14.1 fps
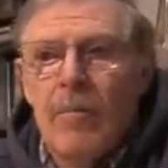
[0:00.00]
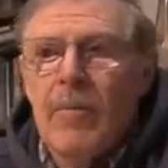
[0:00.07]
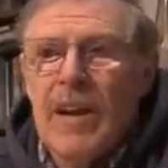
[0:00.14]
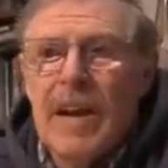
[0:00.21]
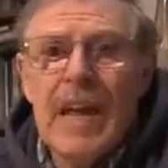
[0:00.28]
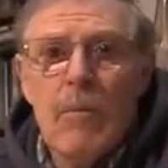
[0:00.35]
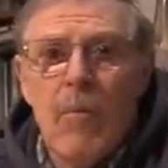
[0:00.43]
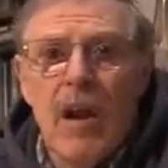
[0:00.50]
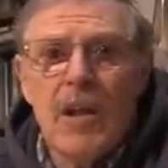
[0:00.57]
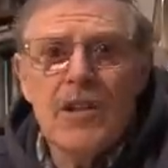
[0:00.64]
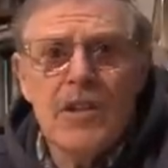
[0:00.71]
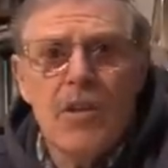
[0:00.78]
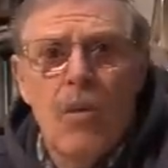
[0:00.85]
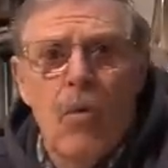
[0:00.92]
Clean
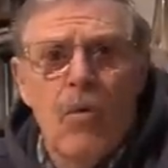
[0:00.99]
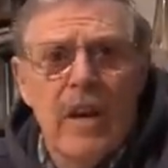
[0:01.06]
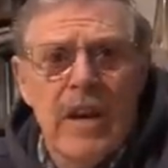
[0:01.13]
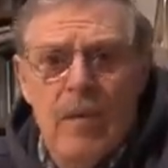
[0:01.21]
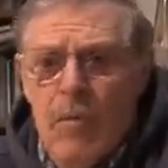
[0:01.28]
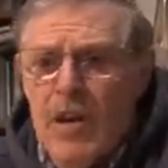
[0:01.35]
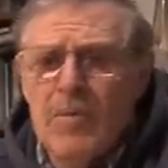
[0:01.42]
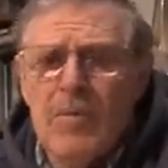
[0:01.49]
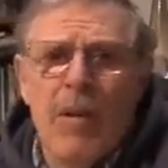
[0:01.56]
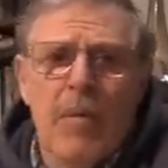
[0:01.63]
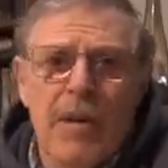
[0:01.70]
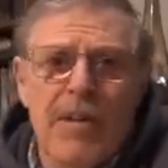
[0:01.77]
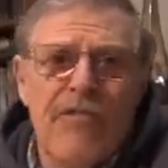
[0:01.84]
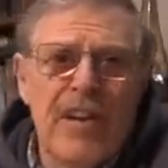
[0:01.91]
ones, all clean ones. We don't
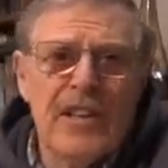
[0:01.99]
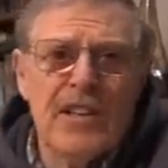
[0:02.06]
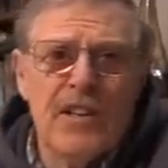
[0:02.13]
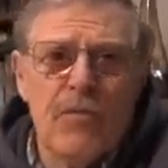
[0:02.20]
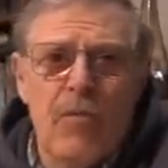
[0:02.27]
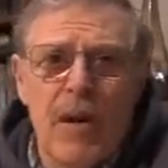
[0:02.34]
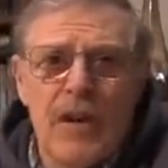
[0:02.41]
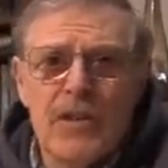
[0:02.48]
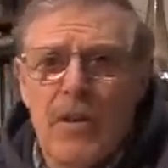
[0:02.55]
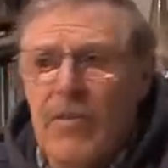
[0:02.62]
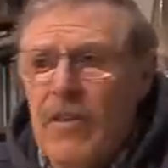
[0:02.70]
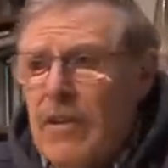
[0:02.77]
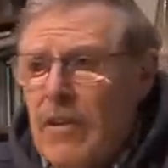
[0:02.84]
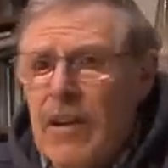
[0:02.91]
want offensive ones.
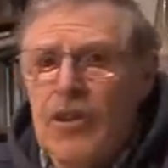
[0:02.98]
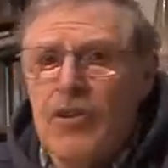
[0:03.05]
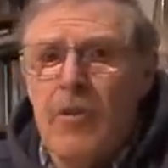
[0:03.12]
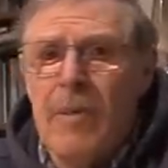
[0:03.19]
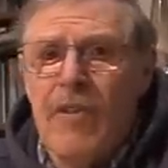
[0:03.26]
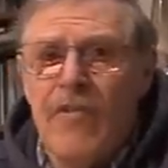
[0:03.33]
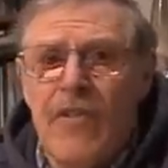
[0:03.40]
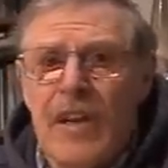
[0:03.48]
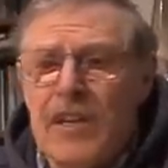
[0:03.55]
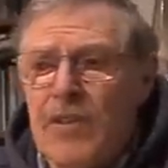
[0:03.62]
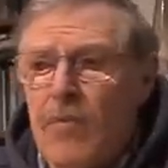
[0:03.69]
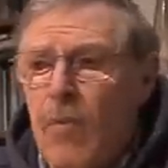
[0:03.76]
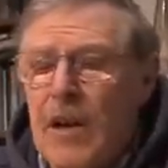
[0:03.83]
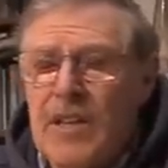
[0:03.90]
Okay, don't get too many
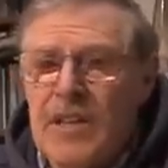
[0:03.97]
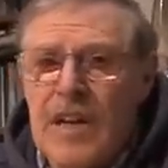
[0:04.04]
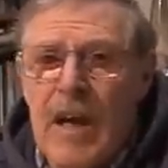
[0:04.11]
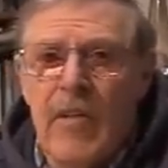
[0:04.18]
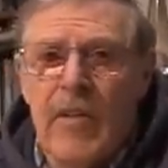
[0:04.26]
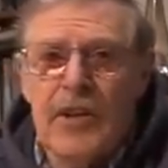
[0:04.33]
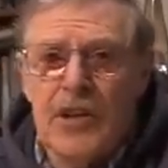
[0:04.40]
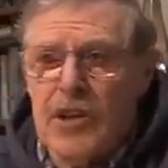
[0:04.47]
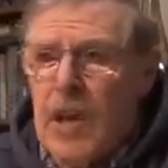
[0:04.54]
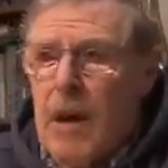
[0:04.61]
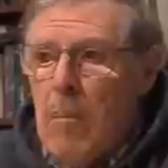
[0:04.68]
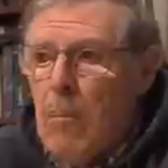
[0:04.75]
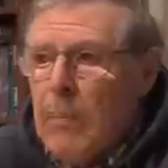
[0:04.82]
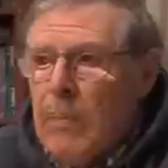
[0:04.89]
offensive ones now. They just
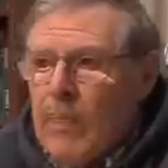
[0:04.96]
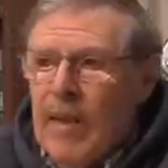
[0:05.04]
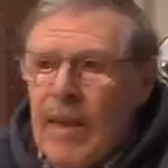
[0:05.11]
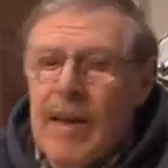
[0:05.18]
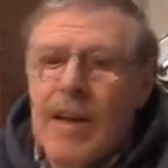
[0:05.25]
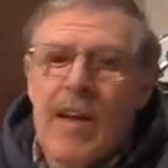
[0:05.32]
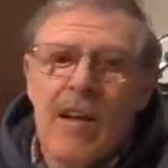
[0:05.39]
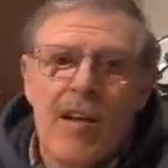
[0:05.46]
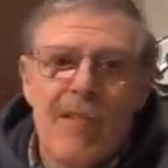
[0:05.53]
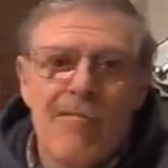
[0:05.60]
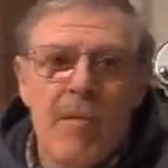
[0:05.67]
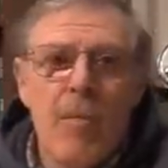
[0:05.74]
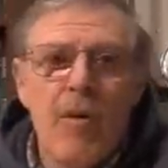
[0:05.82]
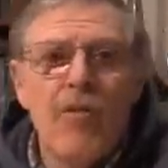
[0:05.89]
go,
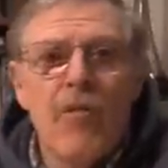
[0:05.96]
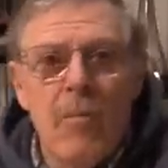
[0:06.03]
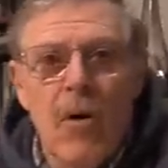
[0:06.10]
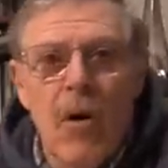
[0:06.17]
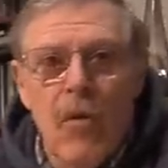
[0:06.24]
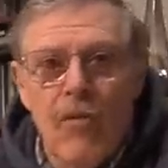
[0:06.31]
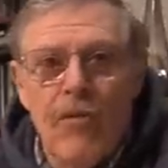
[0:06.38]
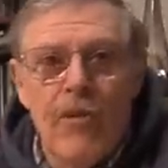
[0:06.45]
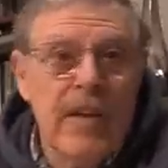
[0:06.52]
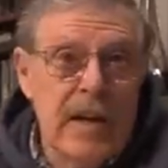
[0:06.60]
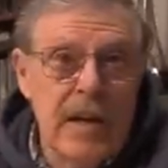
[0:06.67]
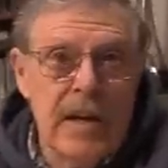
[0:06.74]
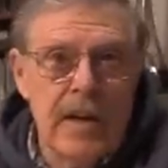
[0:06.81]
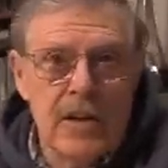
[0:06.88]
remove and block for the
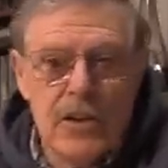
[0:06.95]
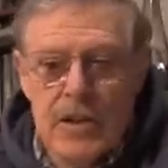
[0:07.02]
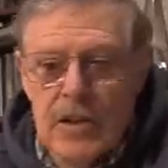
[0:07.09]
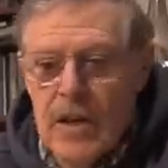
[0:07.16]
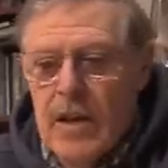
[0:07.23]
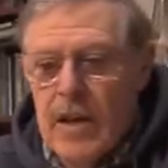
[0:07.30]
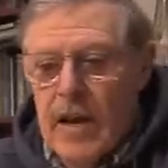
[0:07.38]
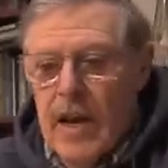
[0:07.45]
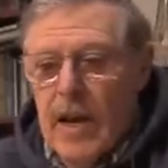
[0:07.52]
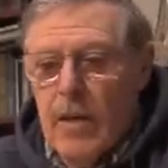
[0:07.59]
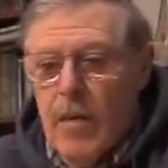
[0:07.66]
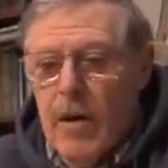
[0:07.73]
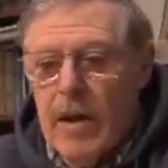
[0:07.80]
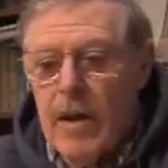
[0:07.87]
idiots.
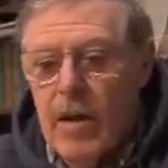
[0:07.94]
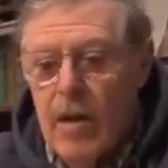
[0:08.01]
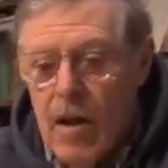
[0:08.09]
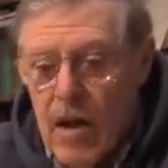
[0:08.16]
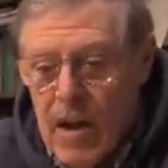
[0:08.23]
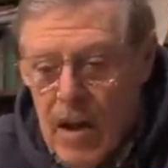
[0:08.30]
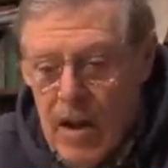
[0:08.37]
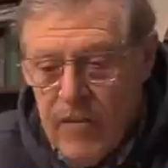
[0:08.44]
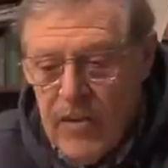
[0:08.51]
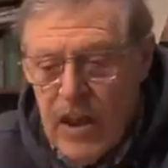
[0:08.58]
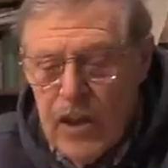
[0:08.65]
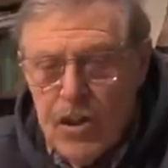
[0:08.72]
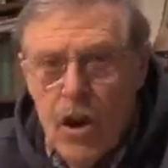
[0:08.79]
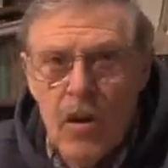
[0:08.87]
Anyway, if you
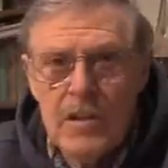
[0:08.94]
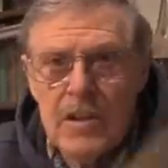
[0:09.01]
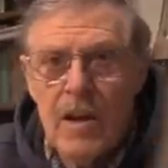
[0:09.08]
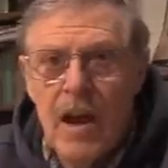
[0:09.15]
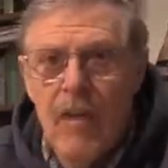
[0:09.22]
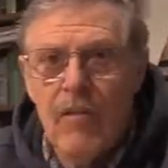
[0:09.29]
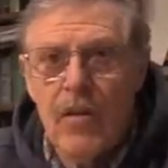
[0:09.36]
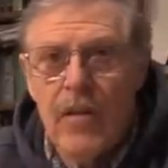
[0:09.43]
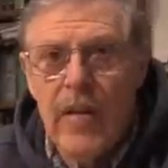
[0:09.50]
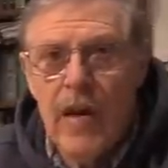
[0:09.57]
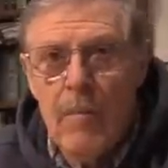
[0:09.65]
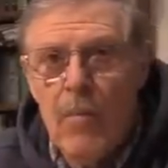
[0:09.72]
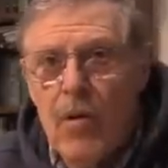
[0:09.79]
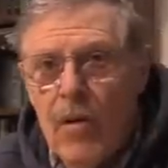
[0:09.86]
get a chance, have a look at
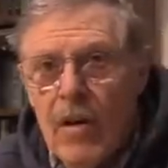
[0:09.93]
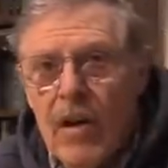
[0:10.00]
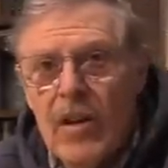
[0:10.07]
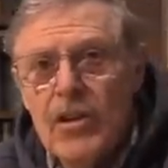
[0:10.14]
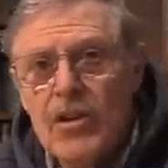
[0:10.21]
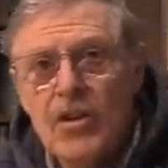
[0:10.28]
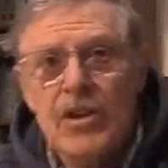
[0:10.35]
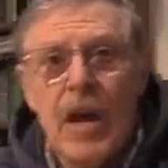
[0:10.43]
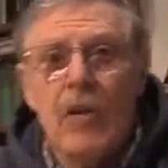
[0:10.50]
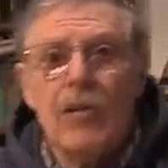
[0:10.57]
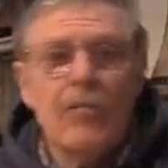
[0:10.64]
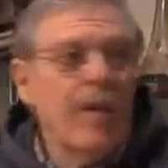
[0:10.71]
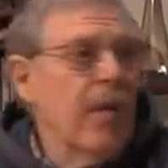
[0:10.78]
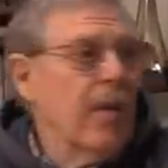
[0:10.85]
that book.
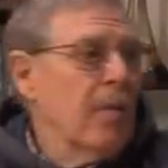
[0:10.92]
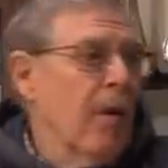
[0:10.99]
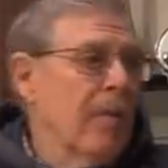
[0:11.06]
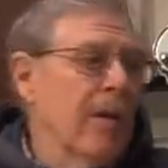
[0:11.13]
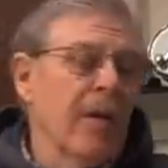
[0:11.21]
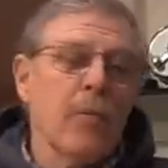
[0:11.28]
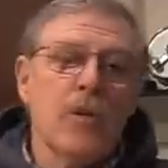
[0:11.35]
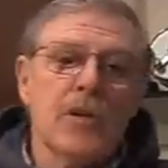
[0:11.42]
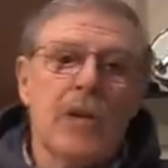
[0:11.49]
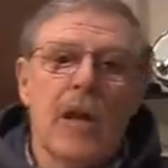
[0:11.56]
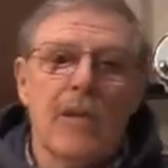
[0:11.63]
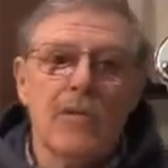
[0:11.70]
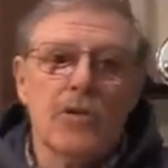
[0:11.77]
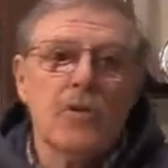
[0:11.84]
Scout around. There might be other books
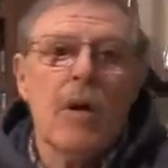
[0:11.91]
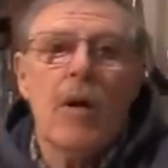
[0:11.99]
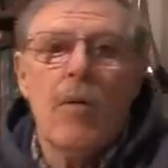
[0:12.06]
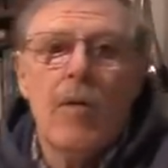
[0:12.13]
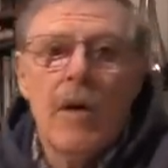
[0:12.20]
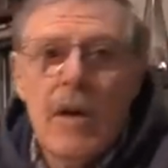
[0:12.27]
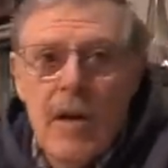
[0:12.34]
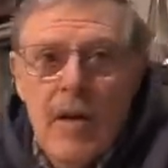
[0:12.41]
out there as well.